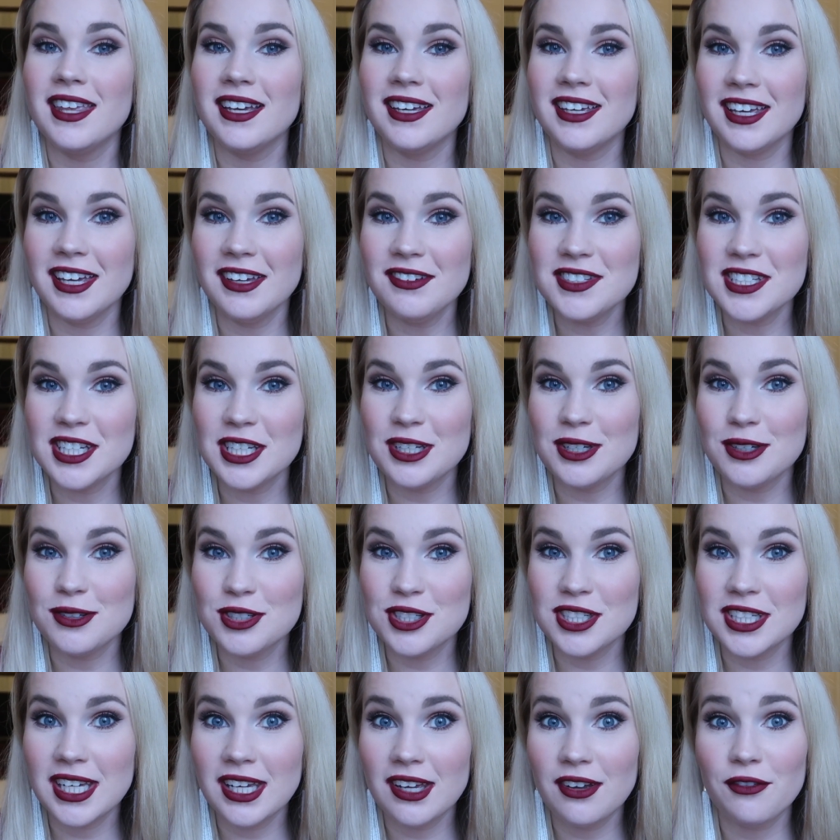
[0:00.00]
the gifts that you
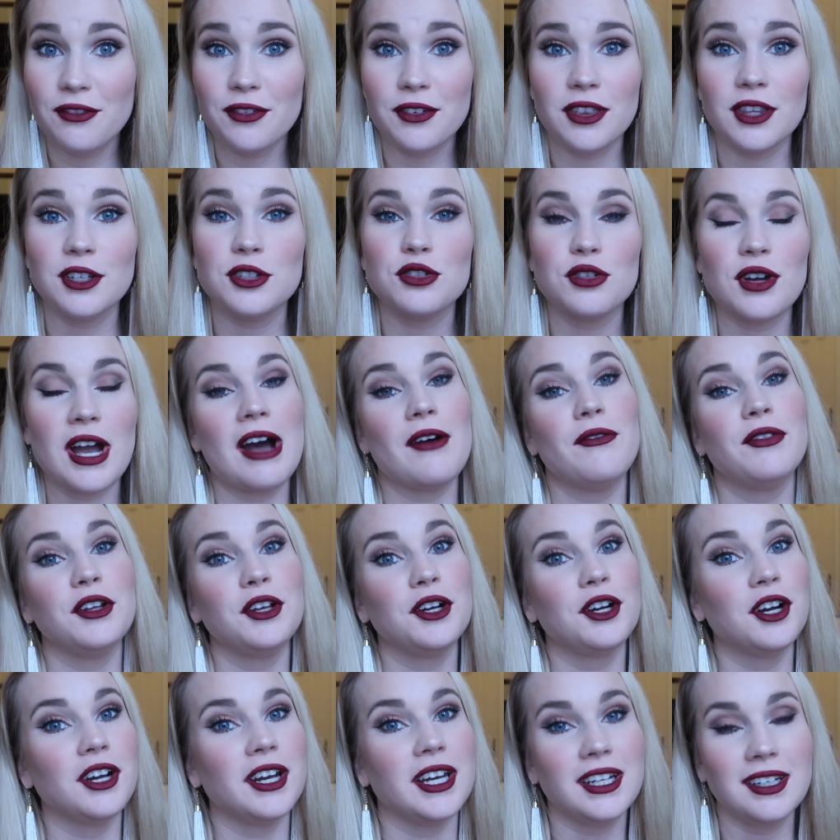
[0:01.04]
should get for the
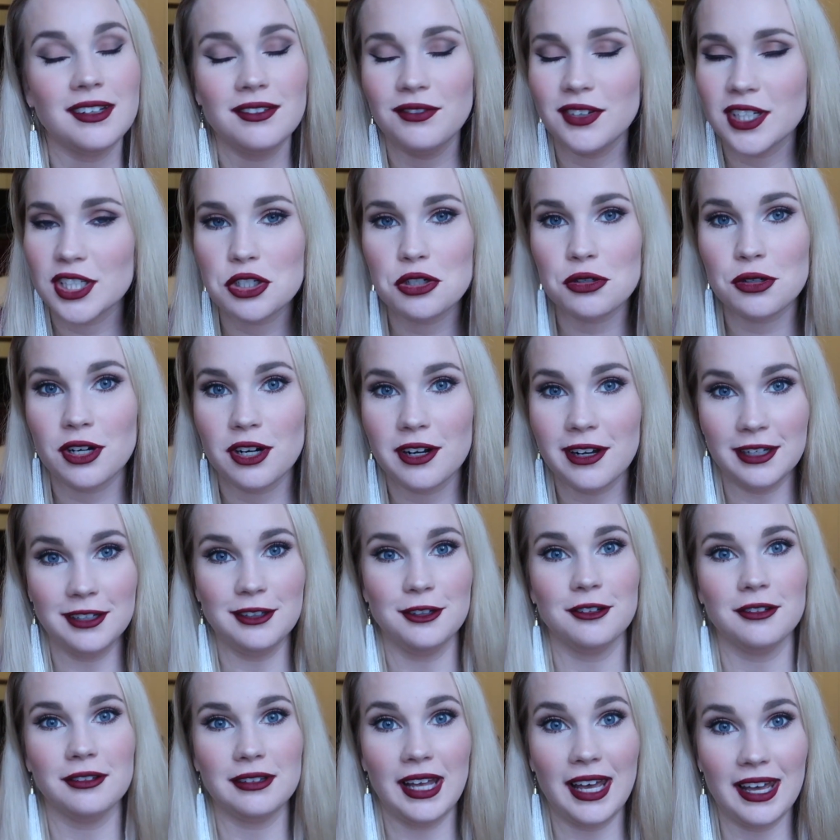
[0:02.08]
traveler and adventurer
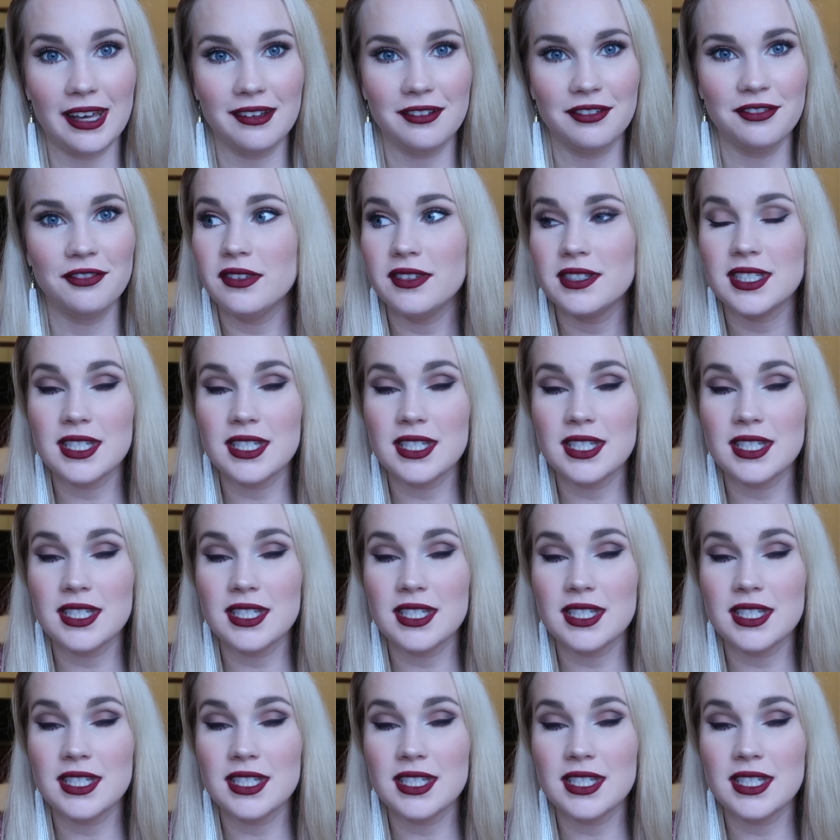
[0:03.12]
in your life.